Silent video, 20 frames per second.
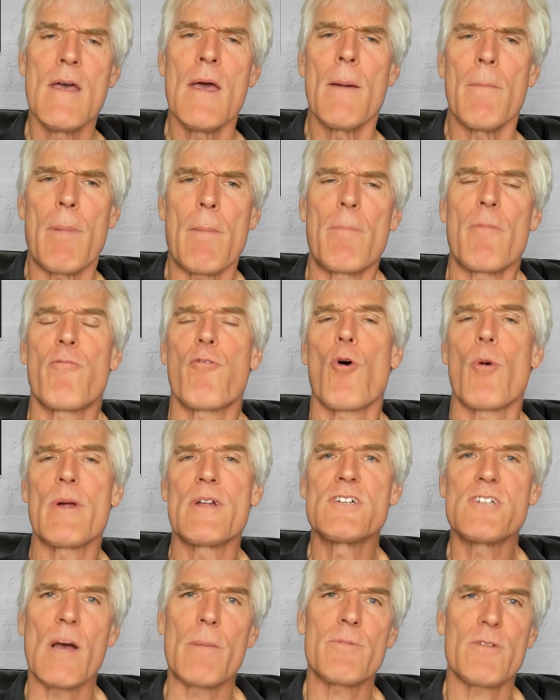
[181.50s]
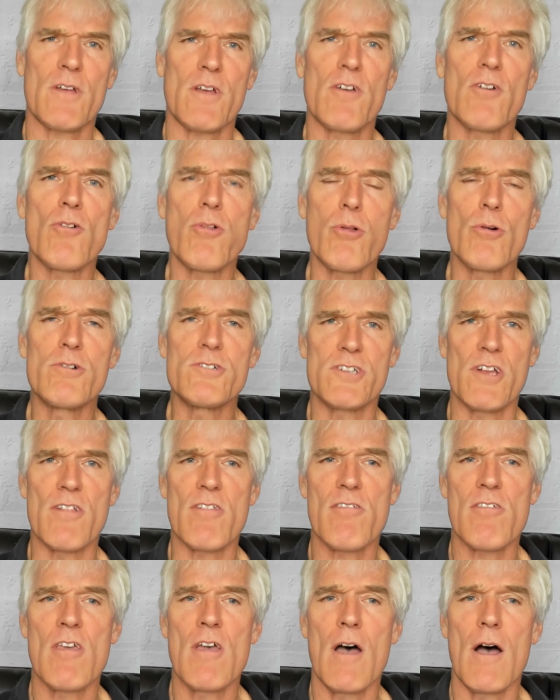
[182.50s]
But before we jump to
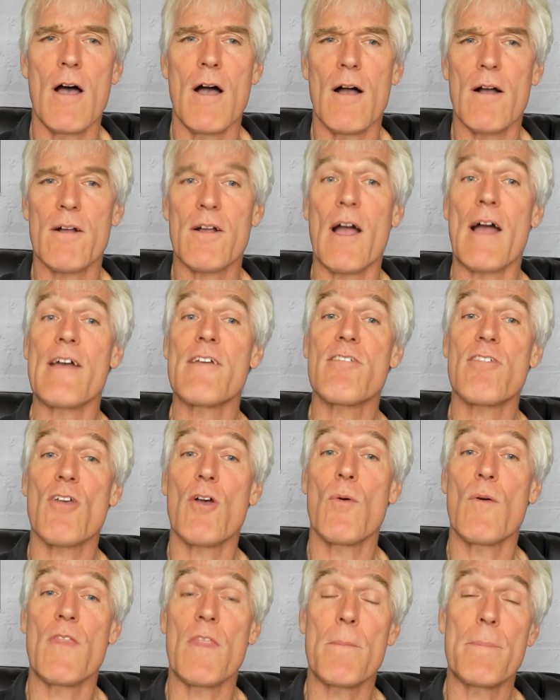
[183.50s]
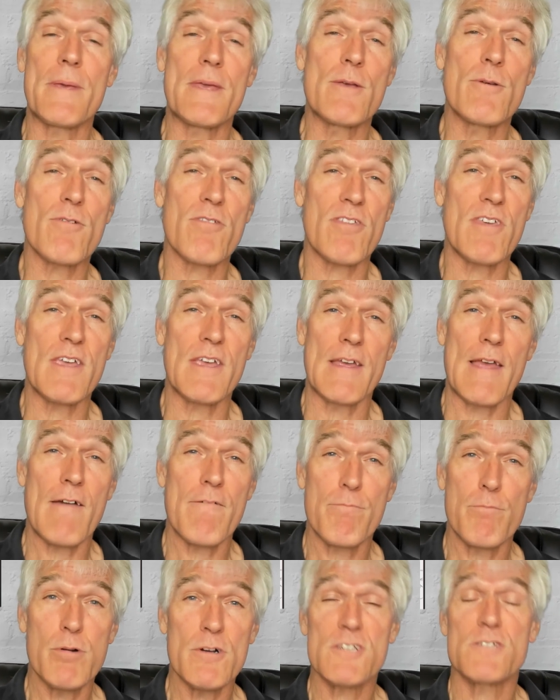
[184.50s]
conclusions, CAISO and the PUC
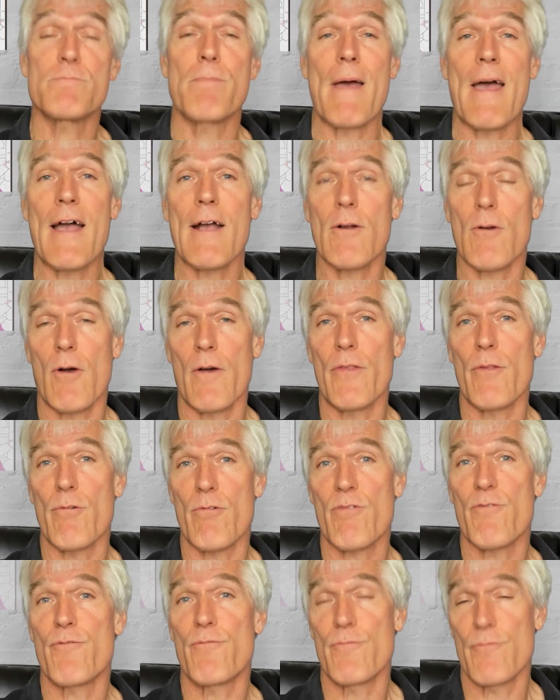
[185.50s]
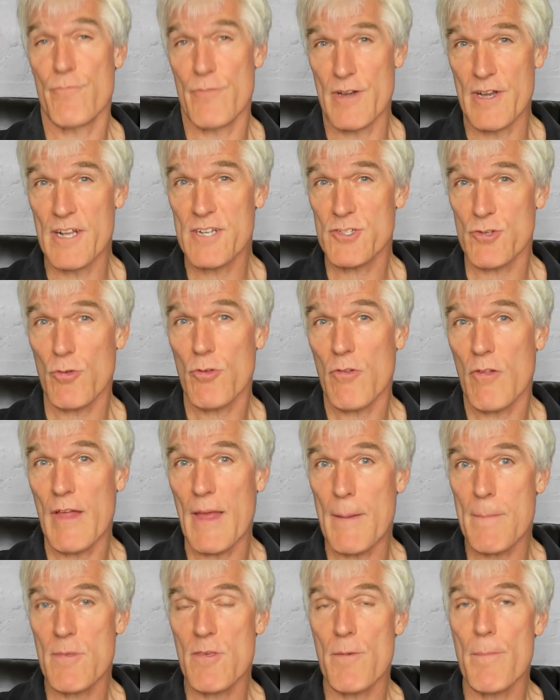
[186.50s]
have pushed back on those initial
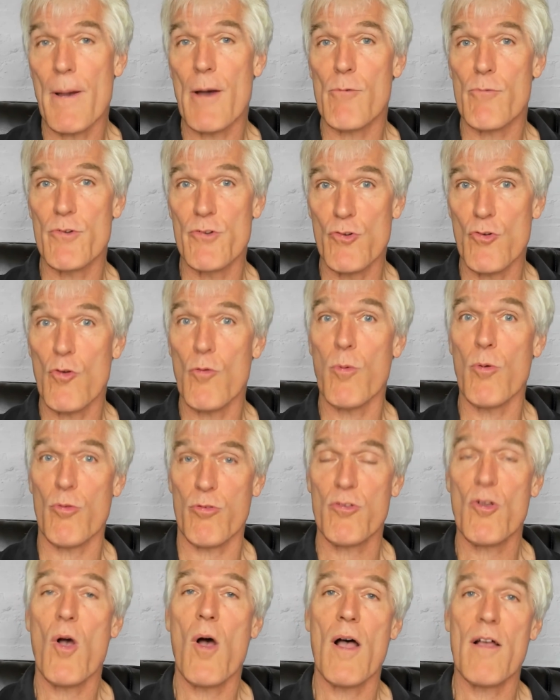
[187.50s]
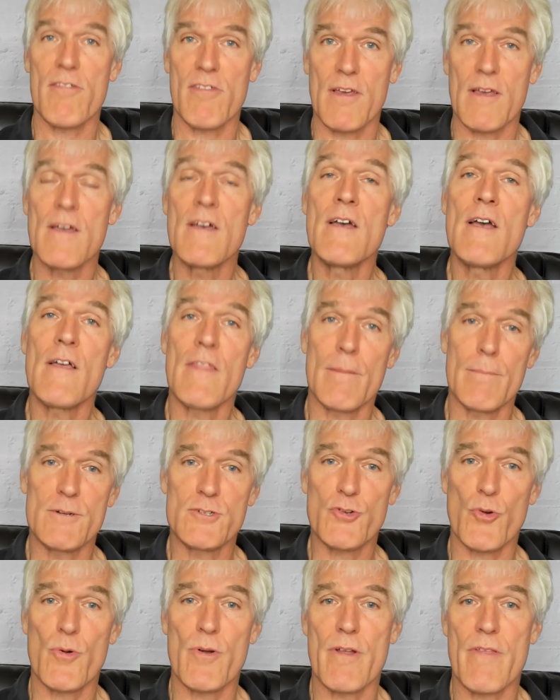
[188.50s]
claims about renewables causing the
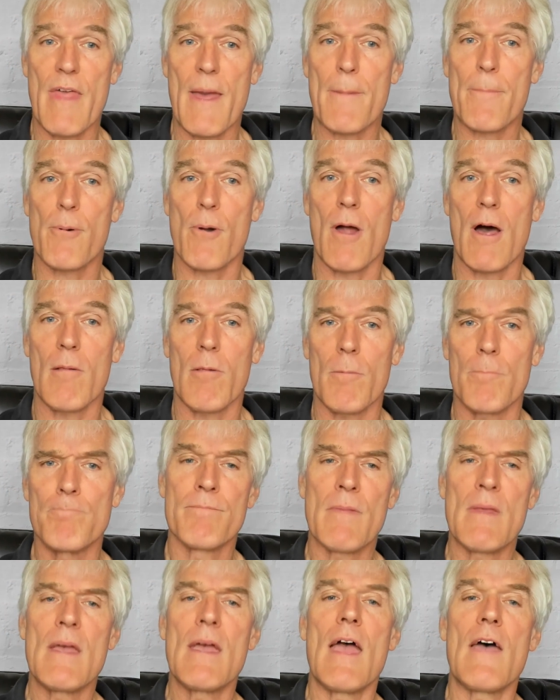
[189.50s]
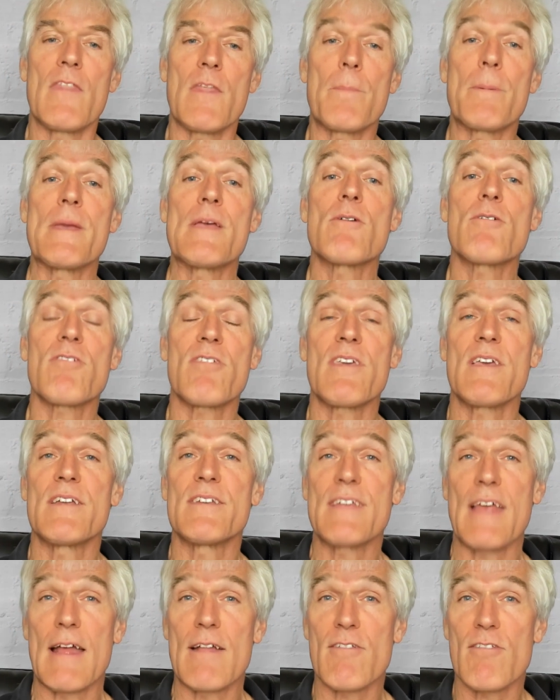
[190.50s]
majority of that problem. And the PUC
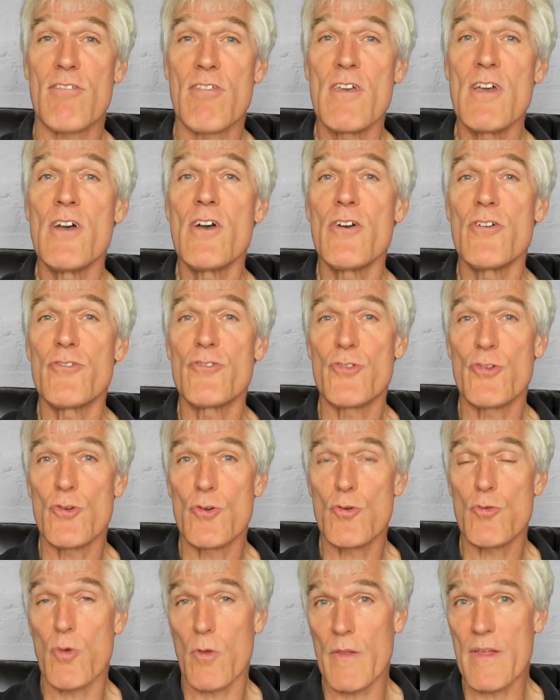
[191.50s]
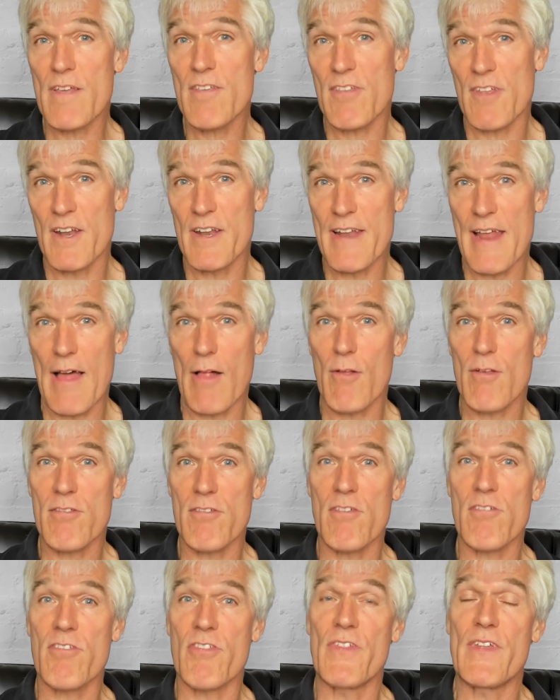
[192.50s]
intends to release an
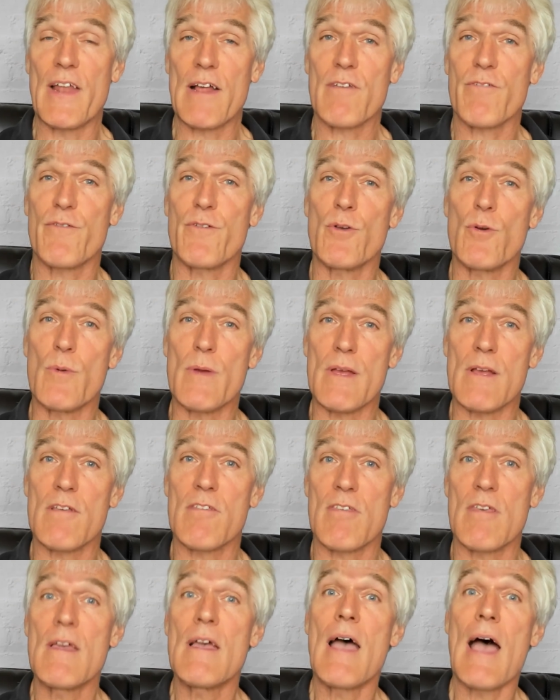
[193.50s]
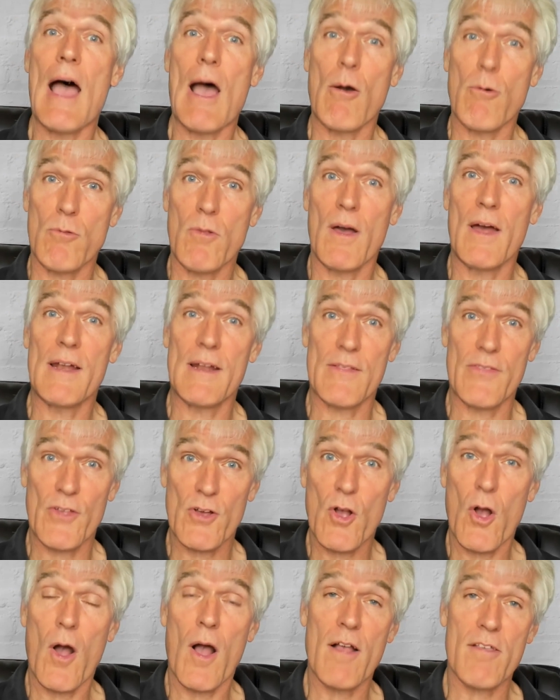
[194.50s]
analysis in the next few weeks outlining the
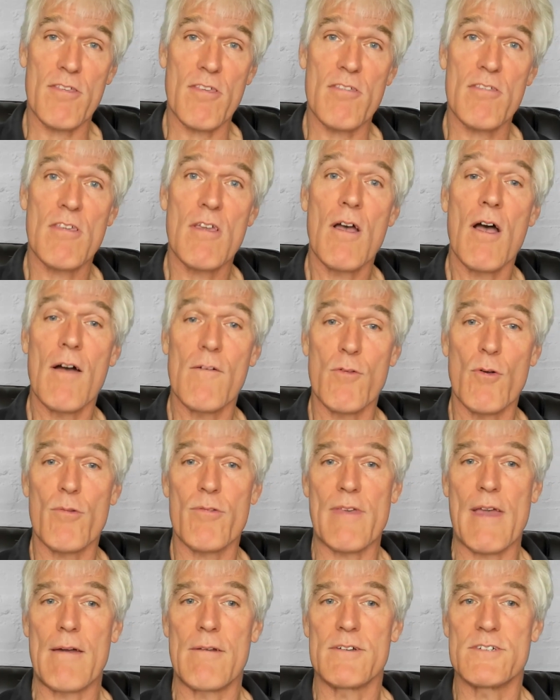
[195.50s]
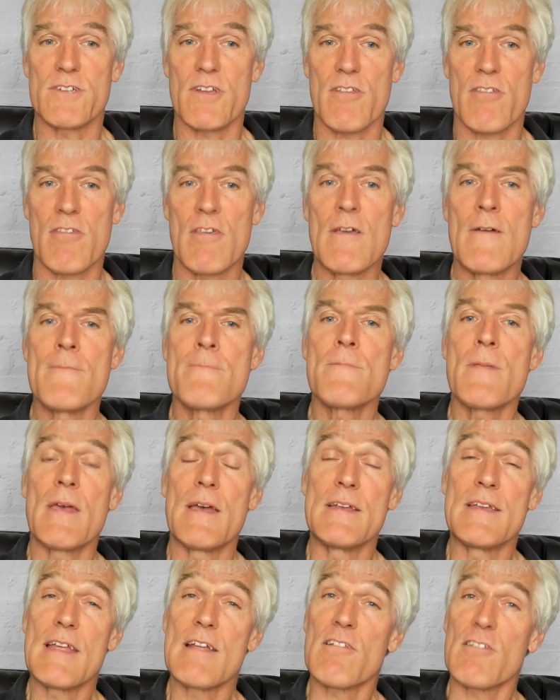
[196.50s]
causes of those outages.
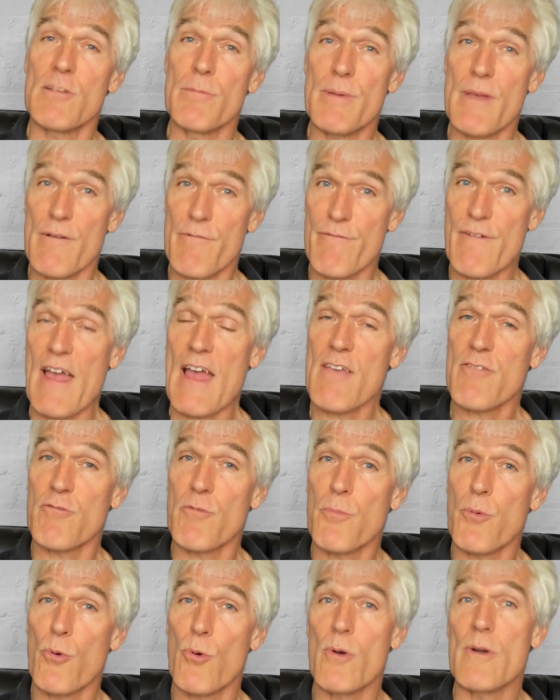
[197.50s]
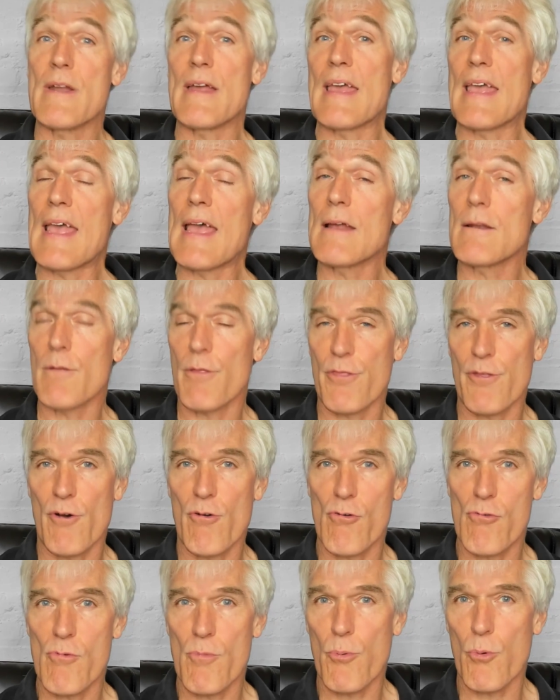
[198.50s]
It needs to be a fast report and a
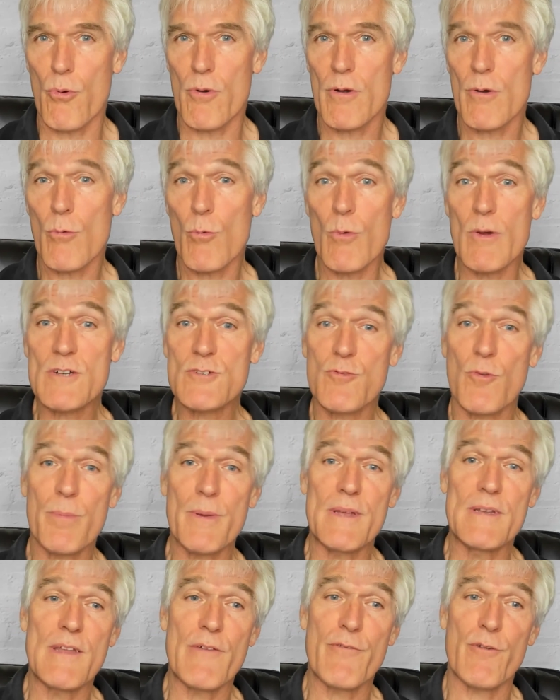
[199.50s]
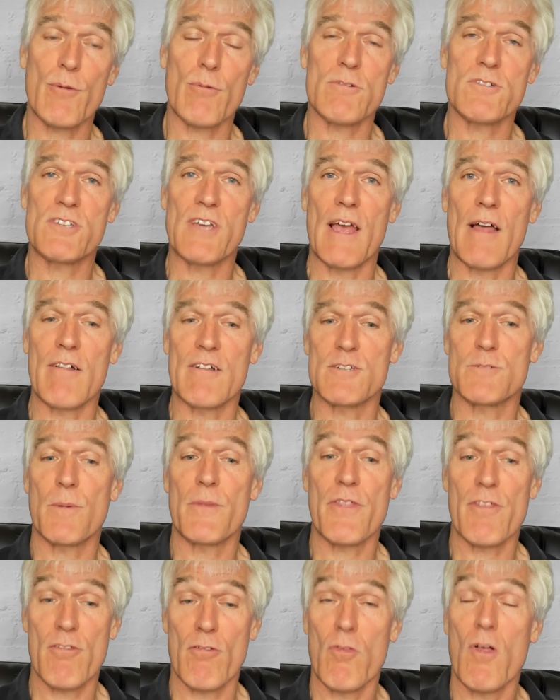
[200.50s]
thorough report, which will be a difficult challenge, but
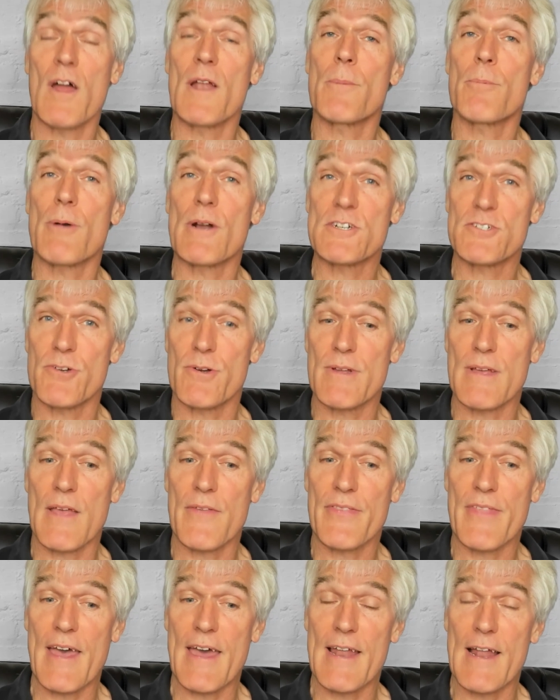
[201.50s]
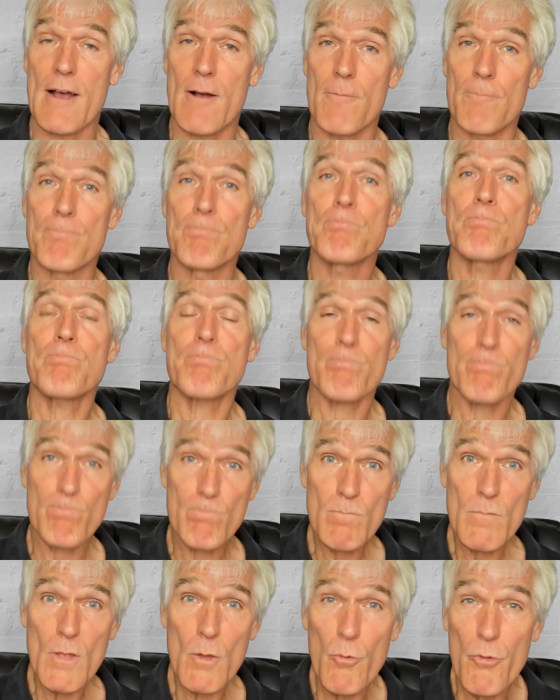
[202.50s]
there's a lot of pressure to get that out.
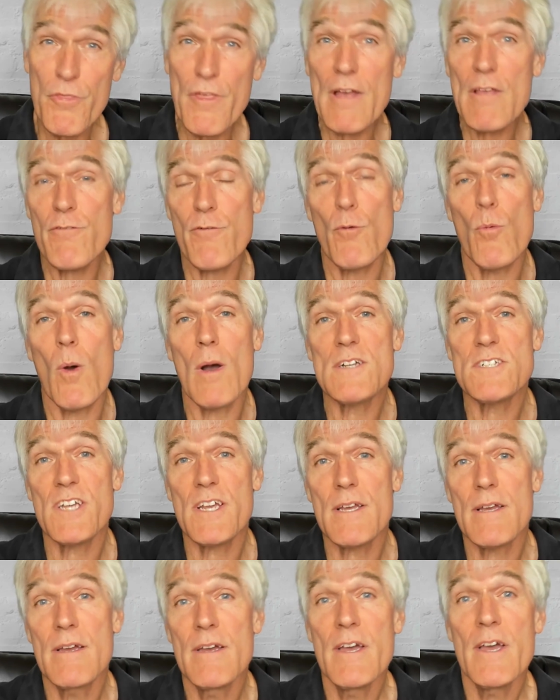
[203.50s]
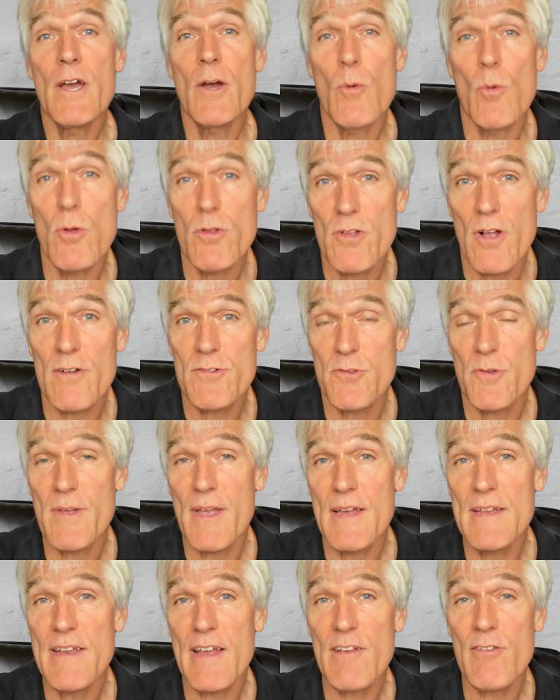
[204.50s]
Well, thanks for watching. We'll talk to you
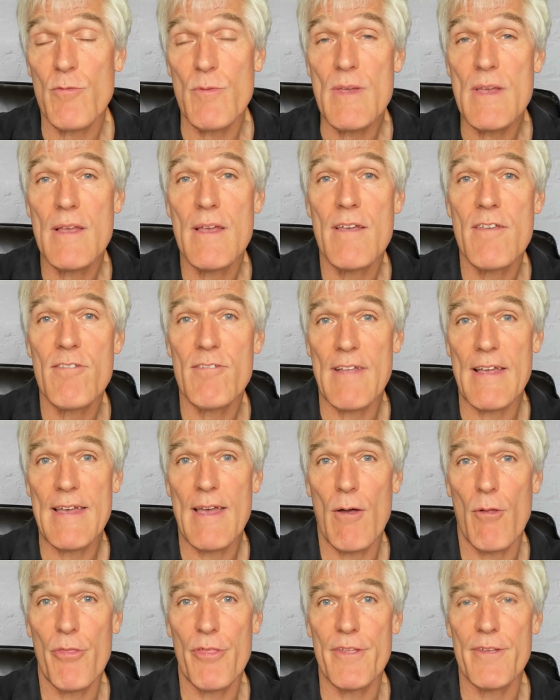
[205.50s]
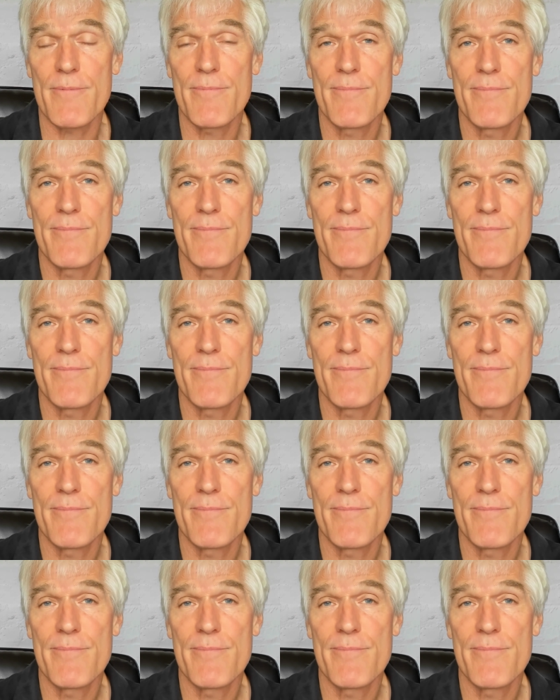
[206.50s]
again next week. Stay healthy.